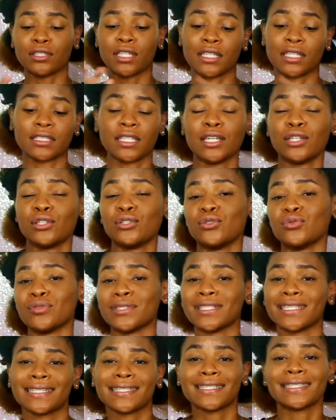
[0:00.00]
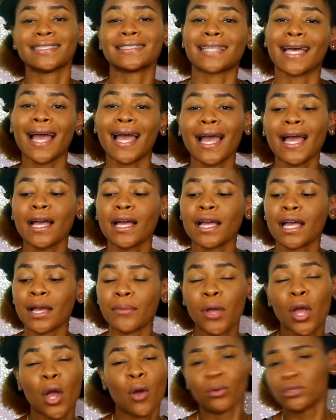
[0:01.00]
said I needed
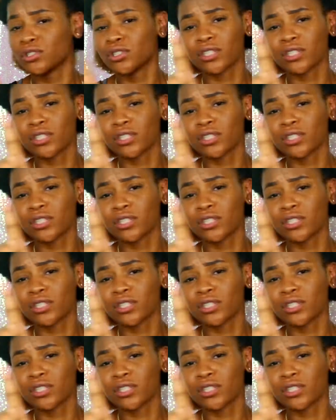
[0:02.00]
time.